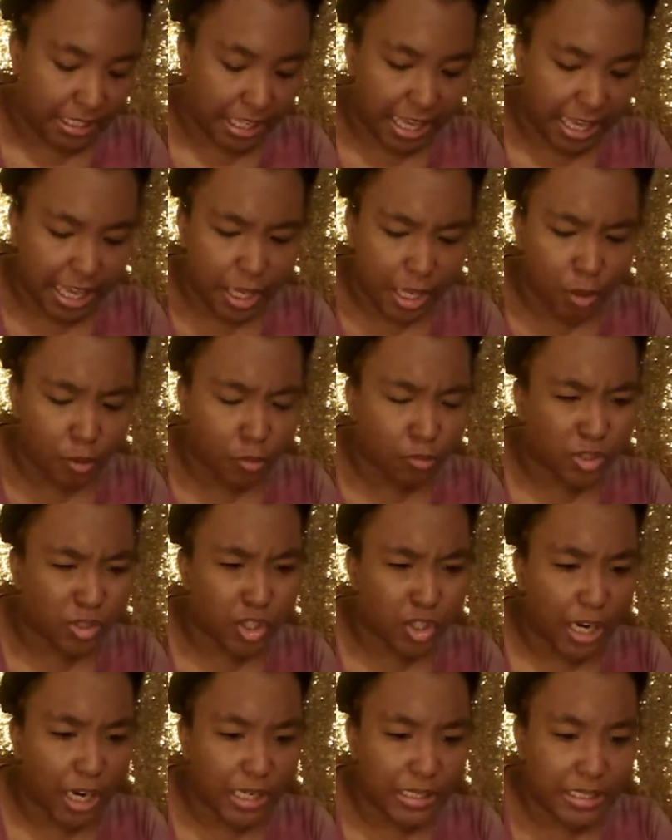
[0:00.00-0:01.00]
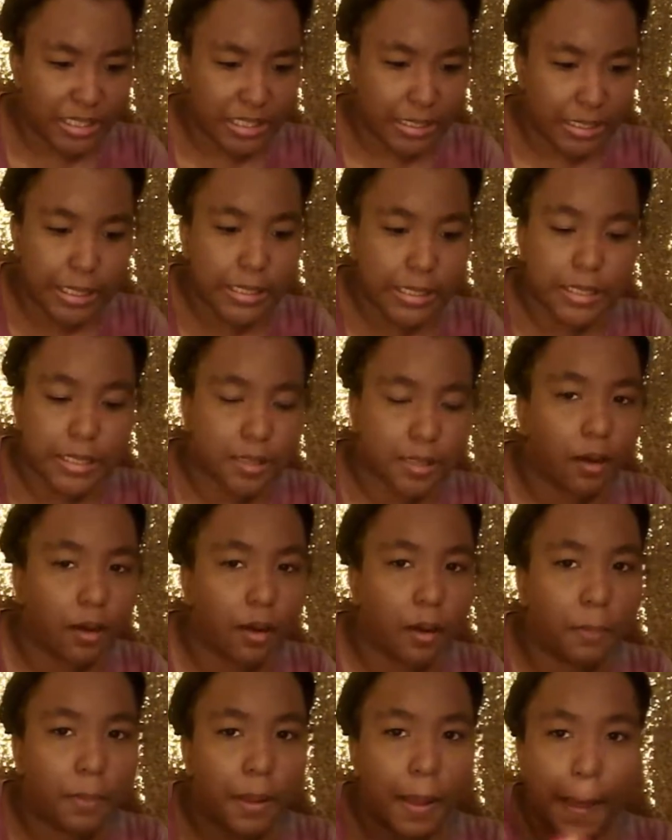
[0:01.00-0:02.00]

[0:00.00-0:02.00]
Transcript: he started to tense up.